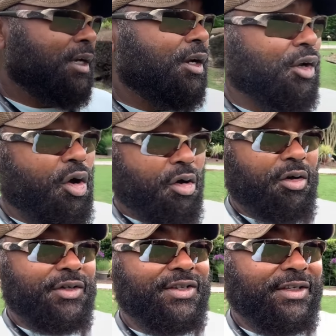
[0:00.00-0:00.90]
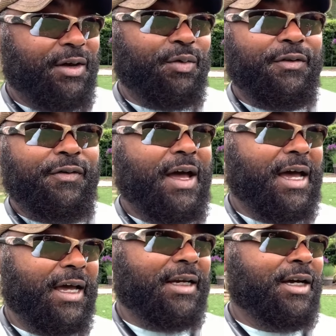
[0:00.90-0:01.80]
lawns that we
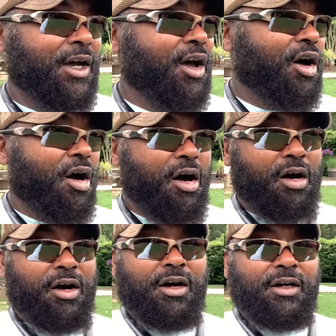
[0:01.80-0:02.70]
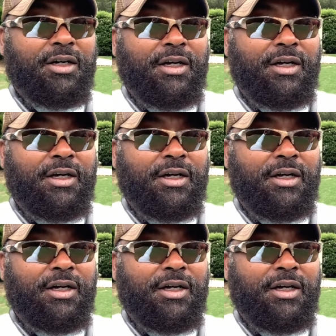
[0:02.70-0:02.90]
find are